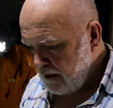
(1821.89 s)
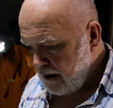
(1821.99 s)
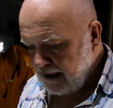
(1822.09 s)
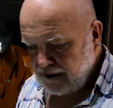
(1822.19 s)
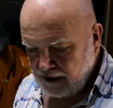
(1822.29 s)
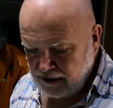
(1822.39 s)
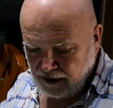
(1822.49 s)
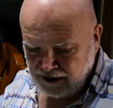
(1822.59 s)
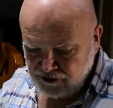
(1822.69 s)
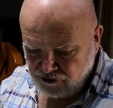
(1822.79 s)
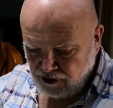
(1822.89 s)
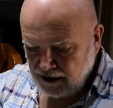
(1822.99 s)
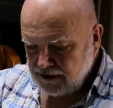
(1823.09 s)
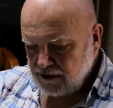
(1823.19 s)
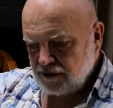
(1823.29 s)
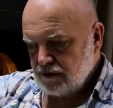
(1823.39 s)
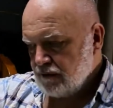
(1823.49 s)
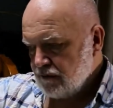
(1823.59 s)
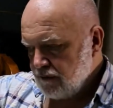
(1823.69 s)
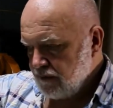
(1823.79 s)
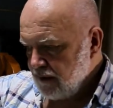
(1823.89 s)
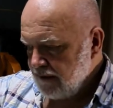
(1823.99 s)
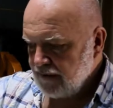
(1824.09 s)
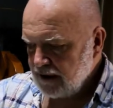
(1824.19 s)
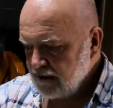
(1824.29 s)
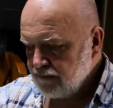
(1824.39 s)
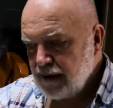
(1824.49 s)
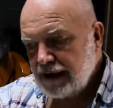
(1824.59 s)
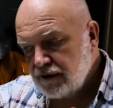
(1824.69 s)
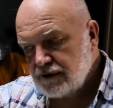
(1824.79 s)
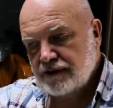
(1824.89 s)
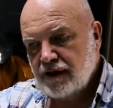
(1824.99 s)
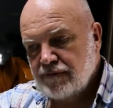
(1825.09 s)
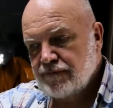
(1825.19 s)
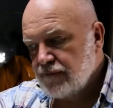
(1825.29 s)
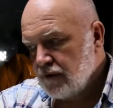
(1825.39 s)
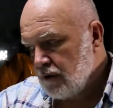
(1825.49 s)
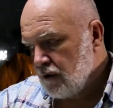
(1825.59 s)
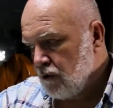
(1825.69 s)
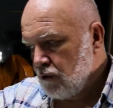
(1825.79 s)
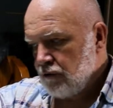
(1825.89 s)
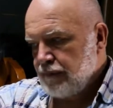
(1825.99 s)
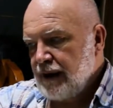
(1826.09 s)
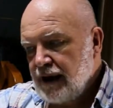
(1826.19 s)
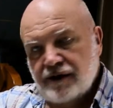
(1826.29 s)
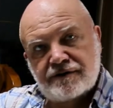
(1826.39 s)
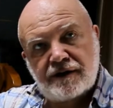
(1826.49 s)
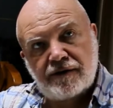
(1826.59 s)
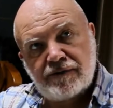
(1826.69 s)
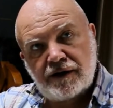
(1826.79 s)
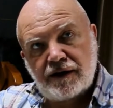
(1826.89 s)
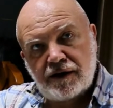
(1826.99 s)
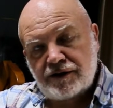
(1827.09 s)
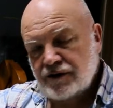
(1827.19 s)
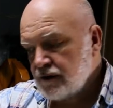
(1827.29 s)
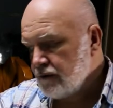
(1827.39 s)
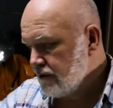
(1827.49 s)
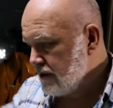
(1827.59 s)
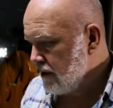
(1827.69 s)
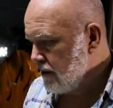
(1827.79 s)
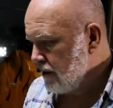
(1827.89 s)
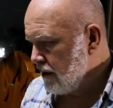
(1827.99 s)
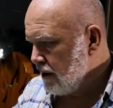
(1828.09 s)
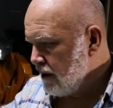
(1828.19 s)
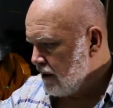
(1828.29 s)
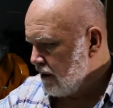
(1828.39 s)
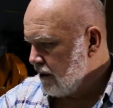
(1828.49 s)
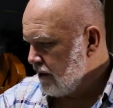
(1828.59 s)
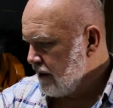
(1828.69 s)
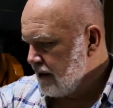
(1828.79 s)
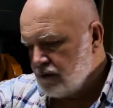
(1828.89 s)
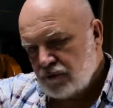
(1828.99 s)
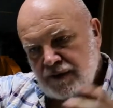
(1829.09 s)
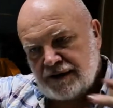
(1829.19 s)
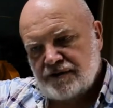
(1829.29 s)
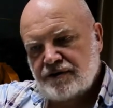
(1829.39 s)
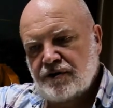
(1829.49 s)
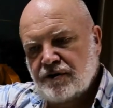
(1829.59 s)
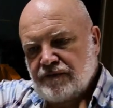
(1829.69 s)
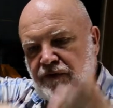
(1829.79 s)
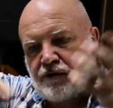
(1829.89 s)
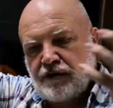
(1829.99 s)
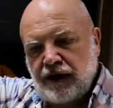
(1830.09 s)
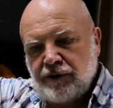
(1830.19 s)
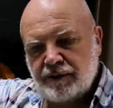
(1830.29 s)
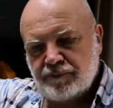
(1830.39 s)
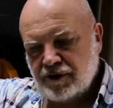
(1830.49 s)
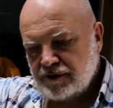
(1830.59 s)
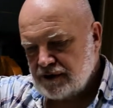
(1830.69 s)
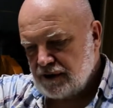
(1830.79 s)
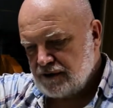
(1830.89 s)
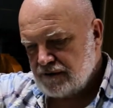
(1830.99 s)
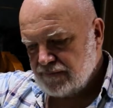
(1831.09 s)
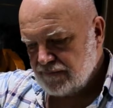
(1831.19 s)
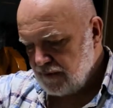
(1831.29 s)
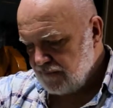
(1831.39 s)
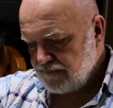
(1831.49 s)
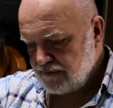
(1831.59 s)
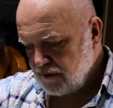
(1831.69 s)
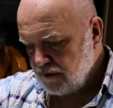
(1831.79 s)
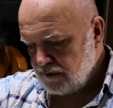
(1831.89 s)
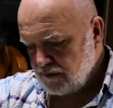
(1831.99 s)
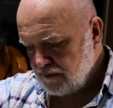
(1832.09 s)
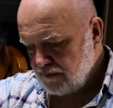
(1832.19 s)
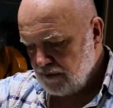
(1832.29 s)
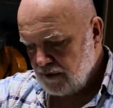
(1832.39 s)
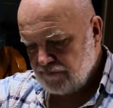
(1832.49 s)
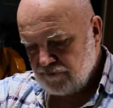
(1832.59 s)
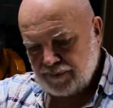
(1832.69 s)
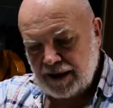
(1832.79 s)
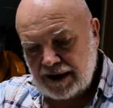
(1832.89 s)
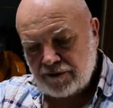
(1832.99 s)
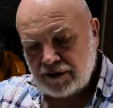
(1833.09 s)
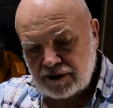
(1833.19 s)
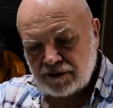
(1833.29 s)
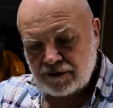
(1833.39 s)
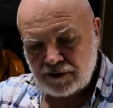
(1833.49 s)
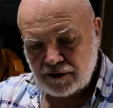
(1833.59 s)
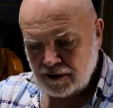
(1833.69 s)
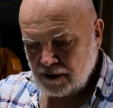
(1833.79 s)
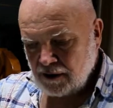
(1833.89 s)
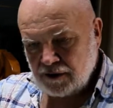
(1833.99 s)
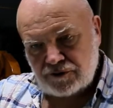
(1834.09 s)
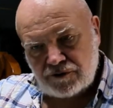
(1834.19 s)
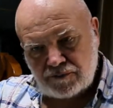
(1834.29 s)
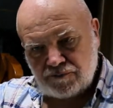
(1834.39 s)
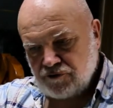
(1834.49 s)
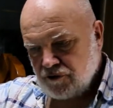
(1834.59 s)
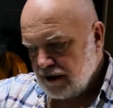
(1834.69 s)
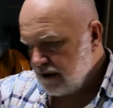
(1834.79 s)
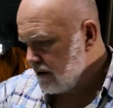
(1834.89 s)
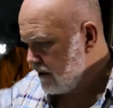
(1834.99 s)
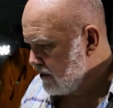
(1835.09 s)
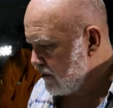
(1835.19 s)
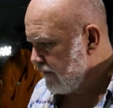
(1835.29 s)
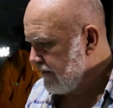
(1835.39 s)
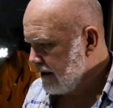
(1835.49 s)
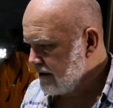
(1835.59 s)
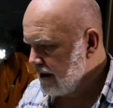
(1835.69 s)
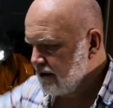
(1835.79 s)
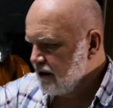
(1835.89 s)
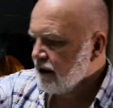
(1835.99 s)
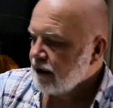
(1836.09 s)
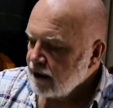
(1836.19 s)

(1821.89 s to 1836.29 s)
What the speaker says: and I try to, if I can mend stuff or repair stuff, I do. So there's always a sort of ongoing process of repairing and trying to sort of fix things. Like